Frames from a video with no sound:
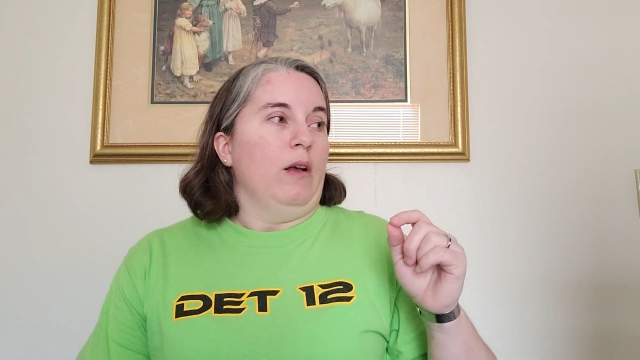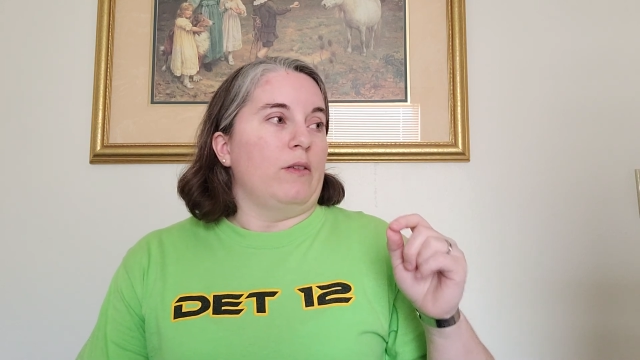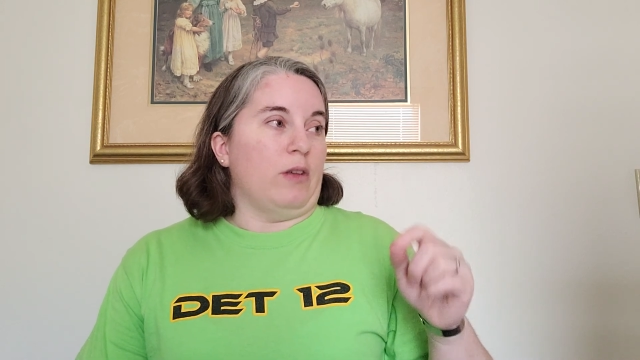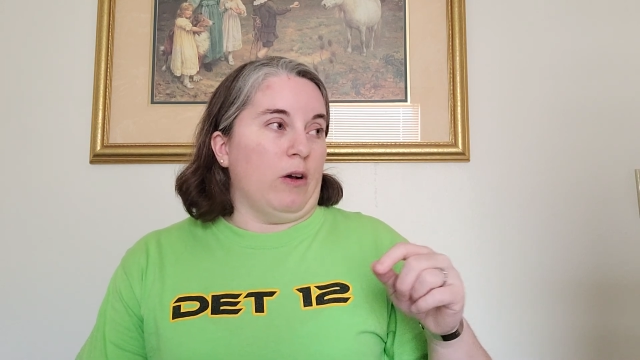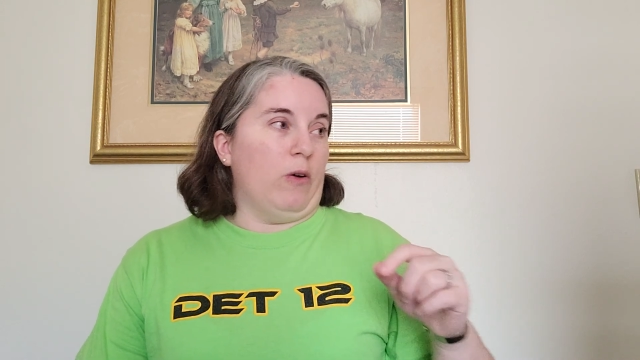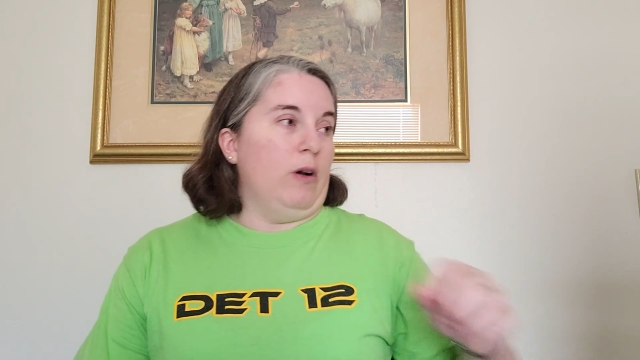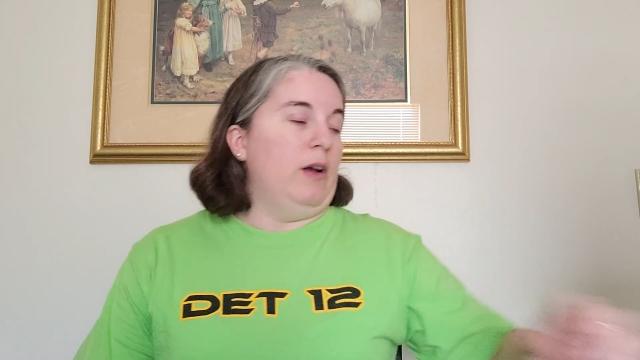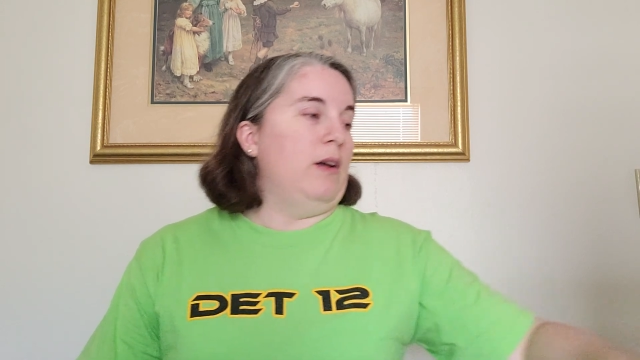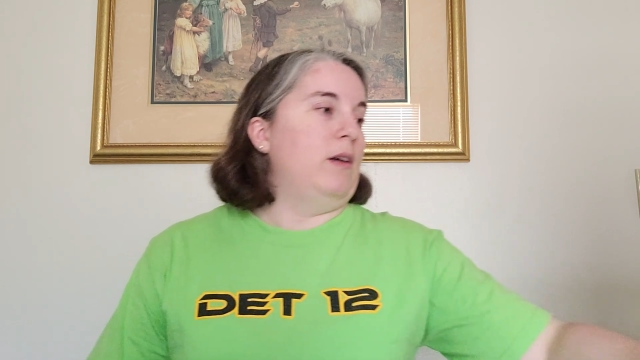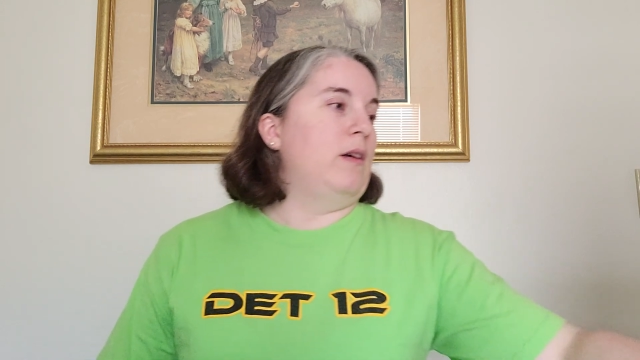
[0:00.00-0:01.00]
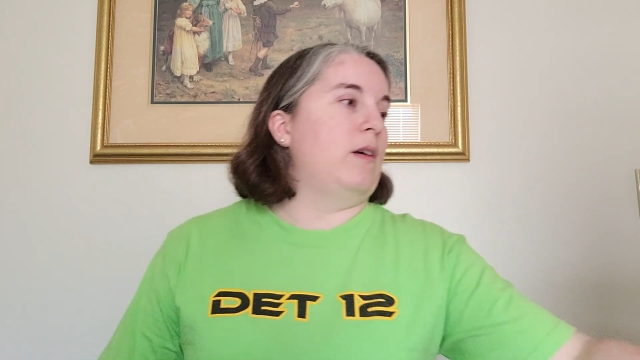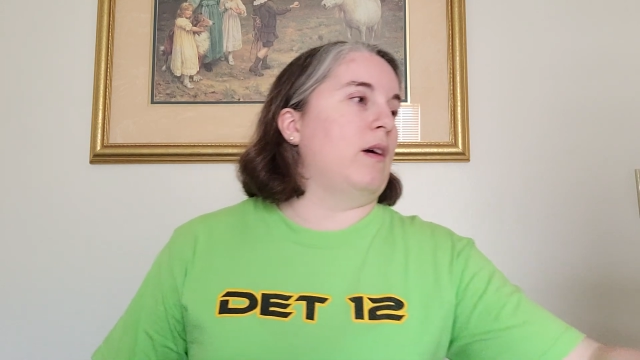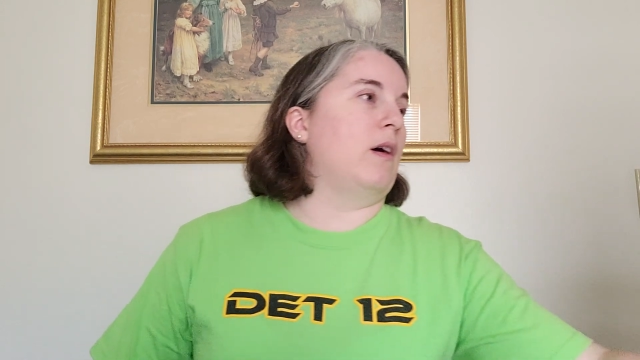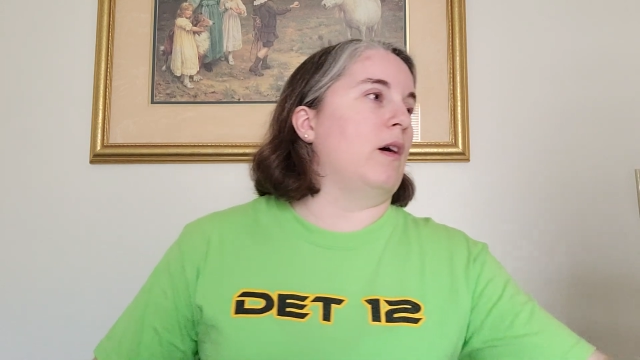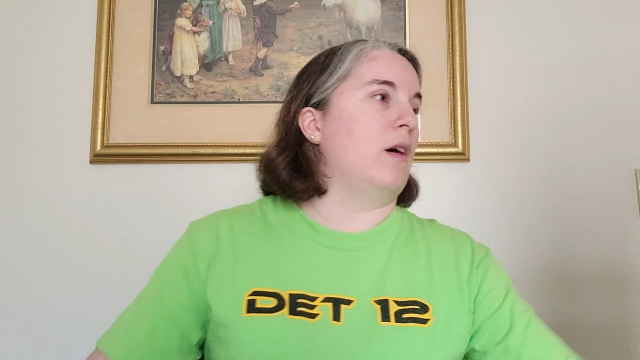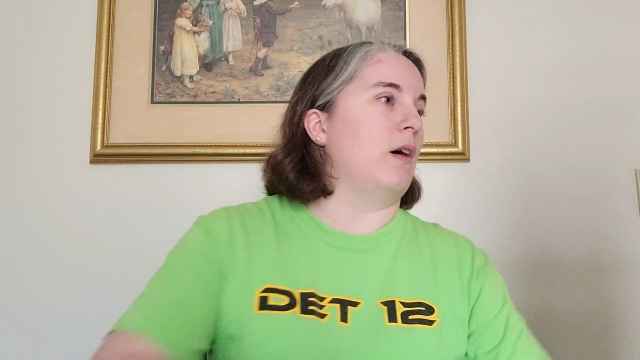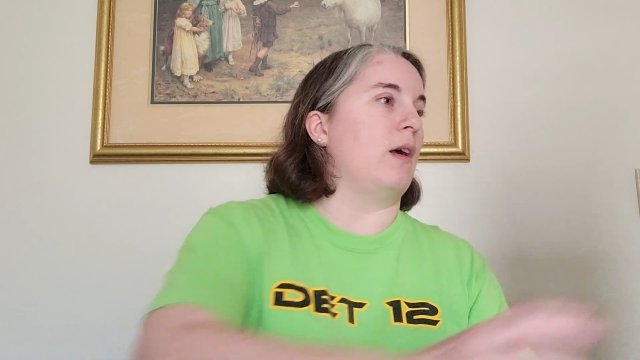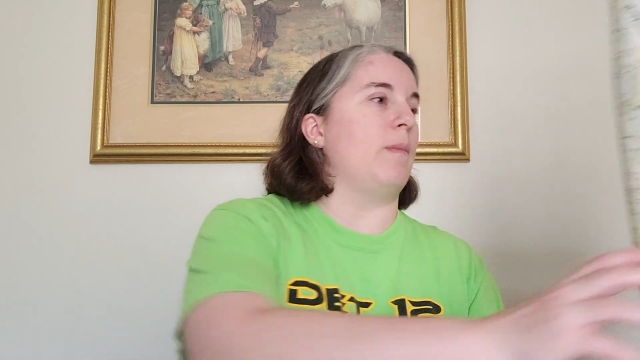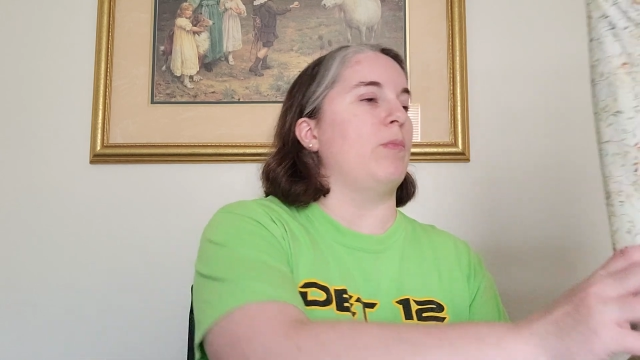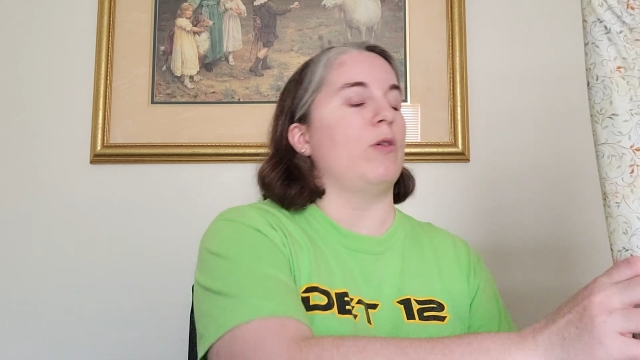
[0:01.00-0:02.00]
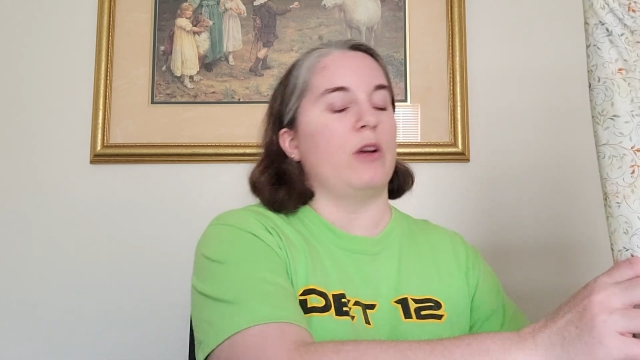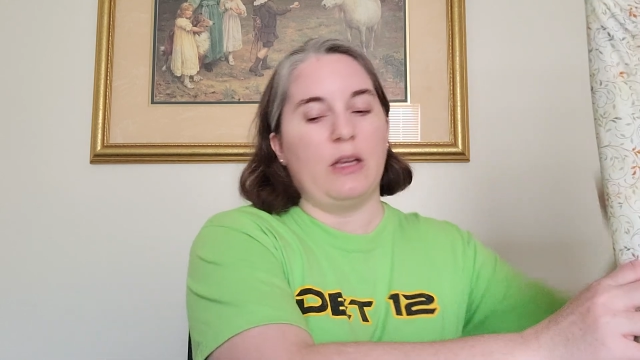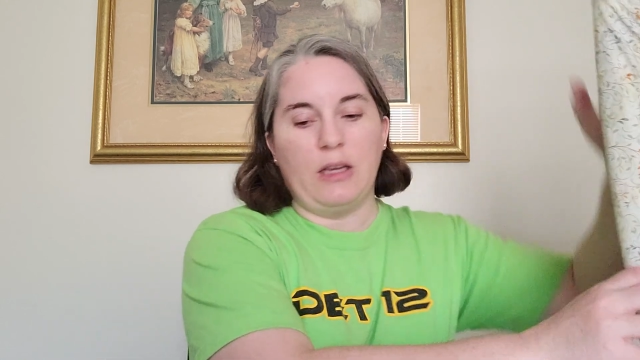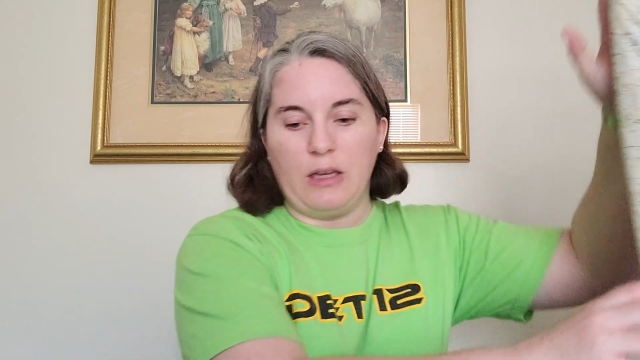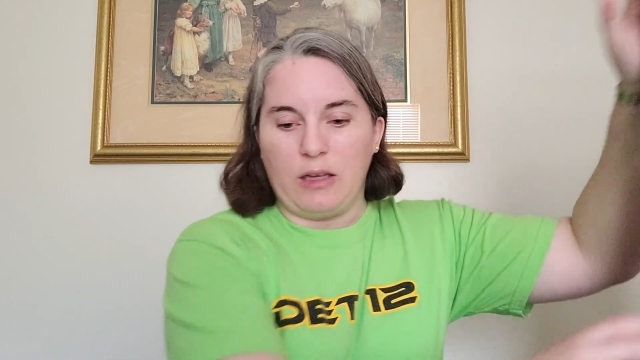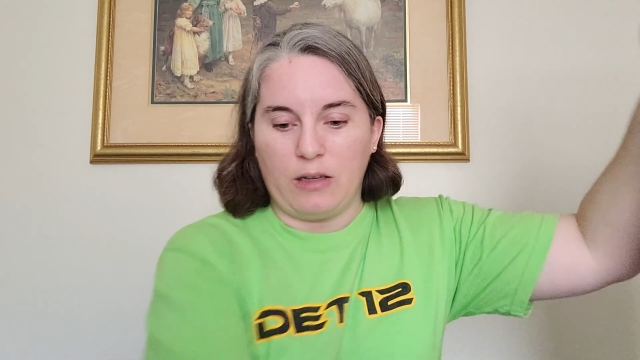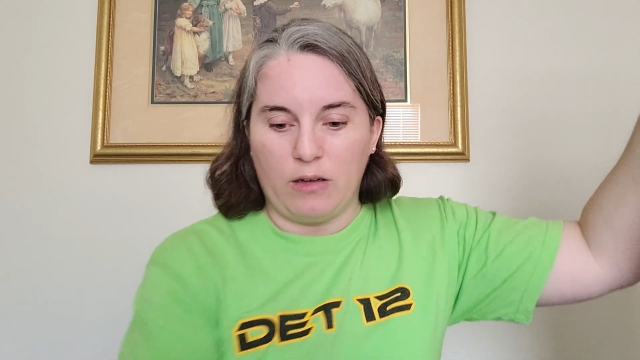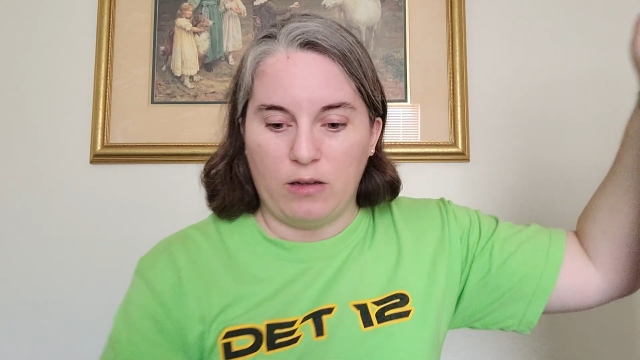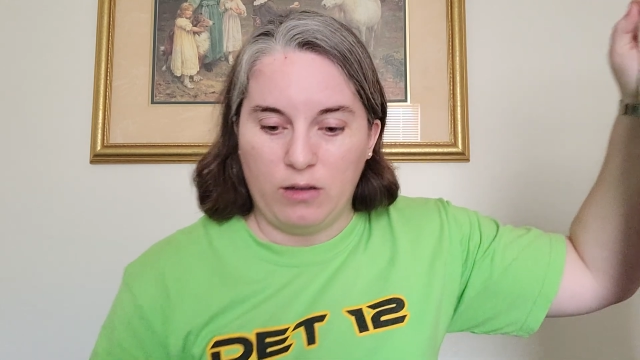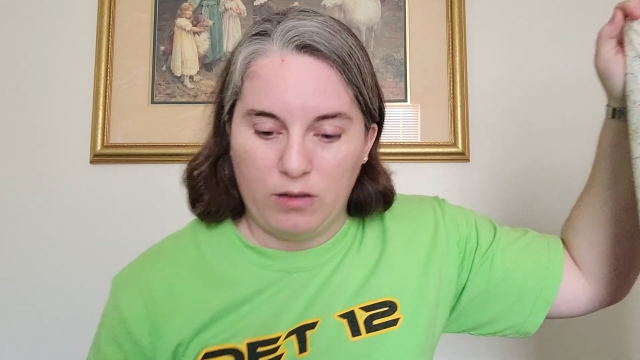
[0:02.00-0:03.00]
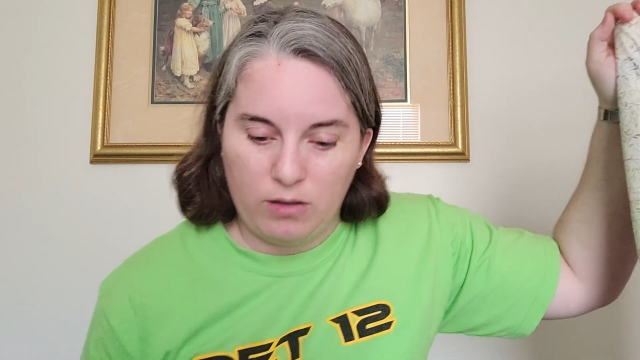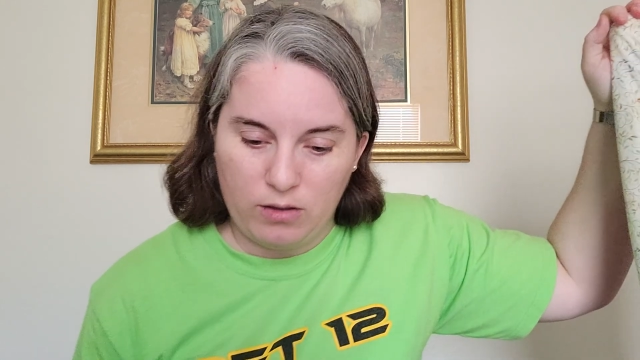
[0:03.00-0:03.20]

So, uh, I put in